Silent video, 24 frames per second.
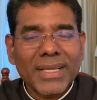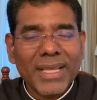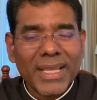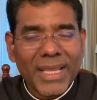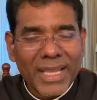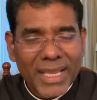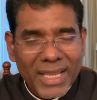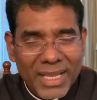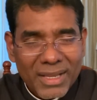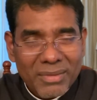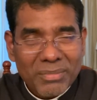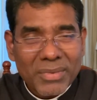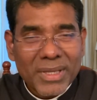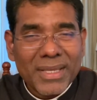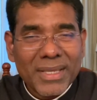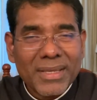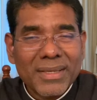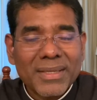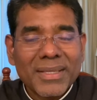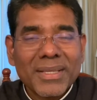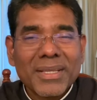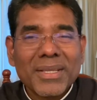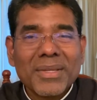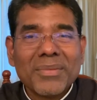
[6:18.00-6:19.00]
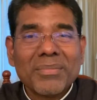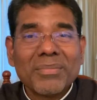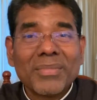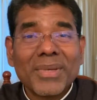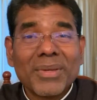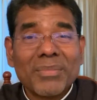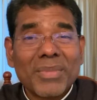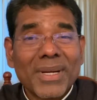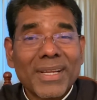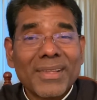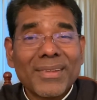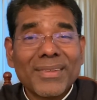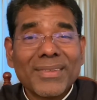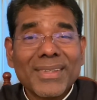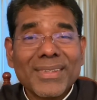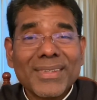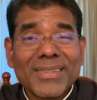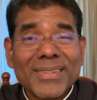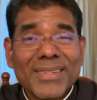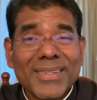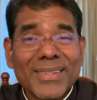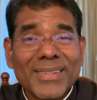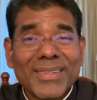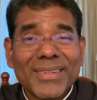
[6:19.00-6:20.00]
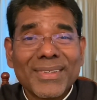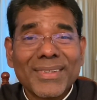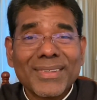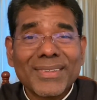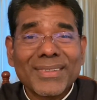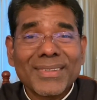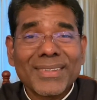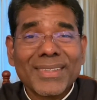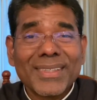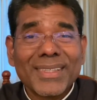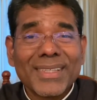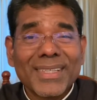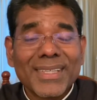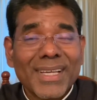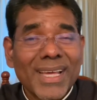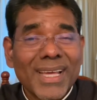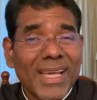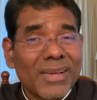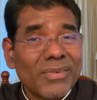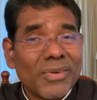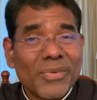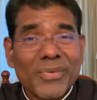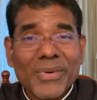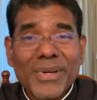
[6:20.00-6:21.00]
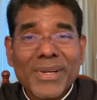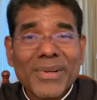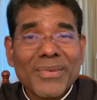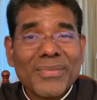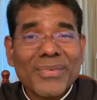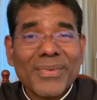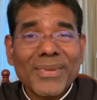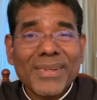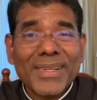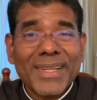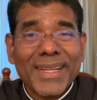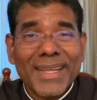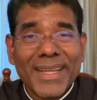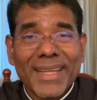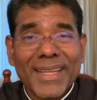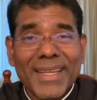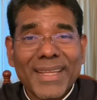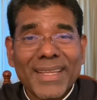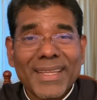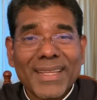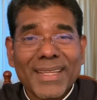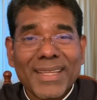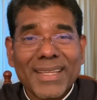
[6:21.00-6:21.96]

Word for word: Amen. My brothers and sisters, have a wonderful day.